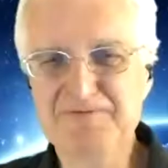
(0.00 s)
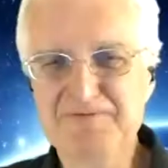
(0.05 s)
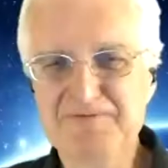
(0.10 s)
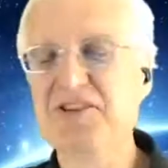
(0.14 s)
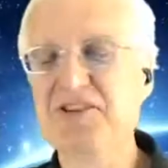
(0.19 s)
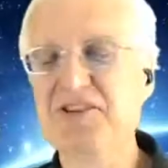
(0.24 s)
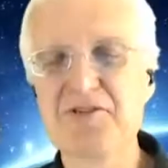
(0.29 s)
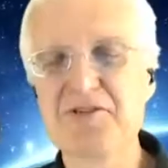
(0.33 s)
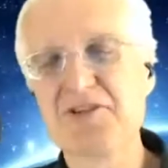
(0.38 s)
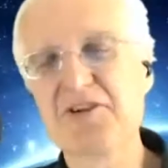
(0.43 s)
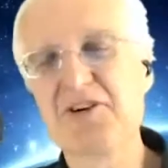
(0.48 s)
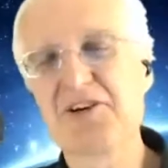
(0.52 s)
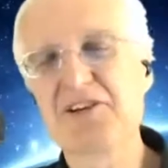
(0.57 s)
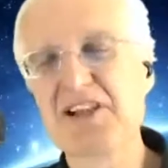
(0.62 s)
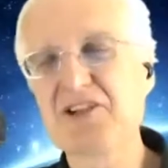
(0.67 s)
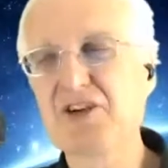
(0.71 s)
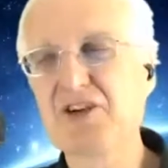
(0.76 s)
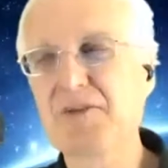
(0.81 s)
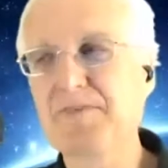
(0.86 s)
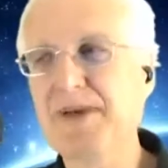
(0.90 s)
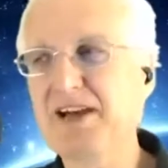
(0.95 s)
So let's
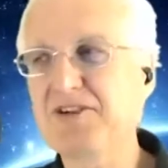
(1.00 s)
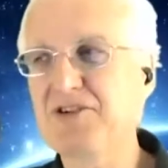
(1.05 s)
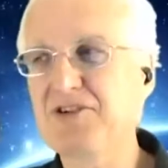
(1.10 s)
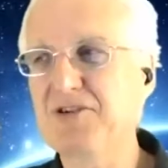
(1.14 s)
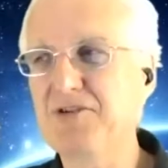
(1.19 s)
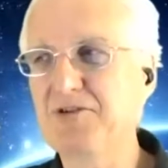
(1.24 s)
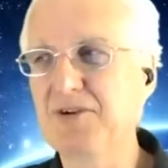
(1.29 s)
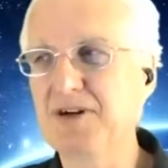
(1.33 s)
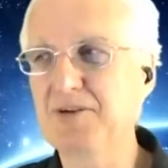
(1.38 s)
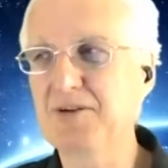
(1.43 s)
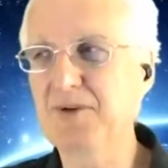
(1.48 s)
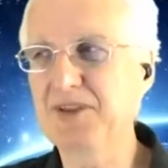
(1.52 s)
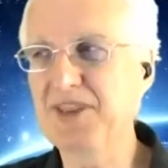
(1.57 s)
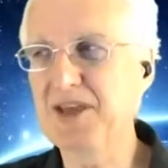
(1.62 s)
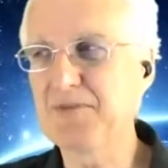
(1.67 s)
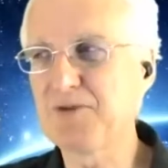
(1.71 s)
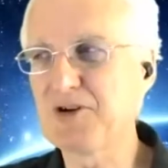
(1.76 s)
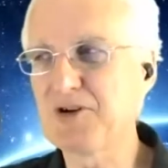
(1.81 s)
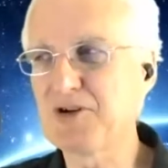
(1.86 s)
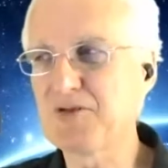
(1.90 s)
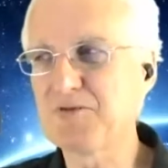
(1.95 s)
go back to what
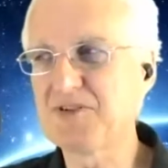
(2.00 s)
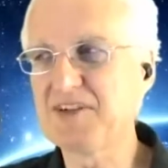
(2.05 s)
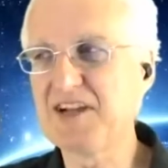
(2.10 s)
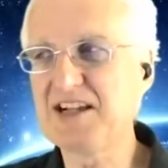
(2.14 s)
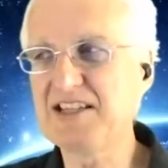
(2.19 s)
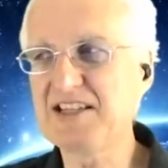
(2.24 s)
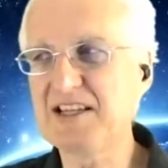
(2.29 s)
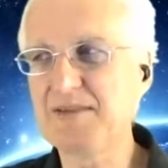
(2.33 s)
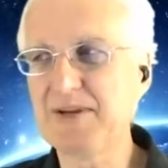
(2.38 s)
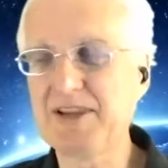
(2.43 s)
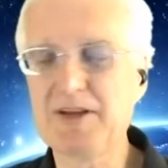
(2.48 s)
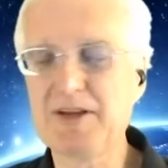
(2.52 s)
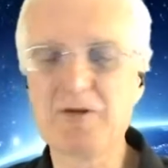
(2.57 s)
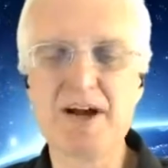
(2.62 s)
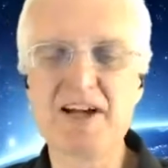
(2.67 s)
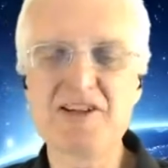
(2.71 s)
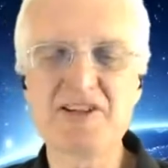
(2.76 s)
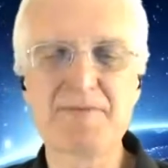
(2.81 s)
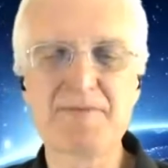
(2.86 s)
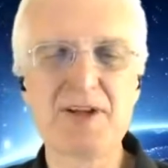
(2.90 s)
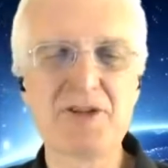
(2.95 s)
that person was asking about. They were
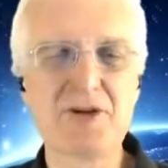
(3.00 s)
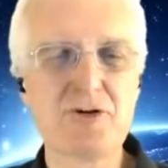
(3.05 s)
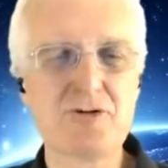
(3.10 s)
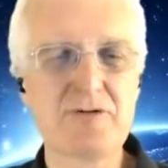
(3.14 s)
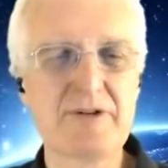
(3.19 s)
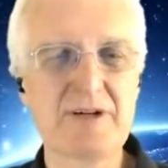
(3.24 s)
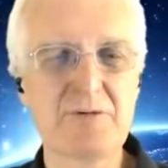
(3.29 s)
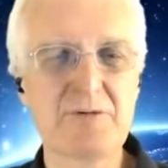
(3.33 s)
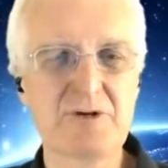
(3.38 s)
asking about their dream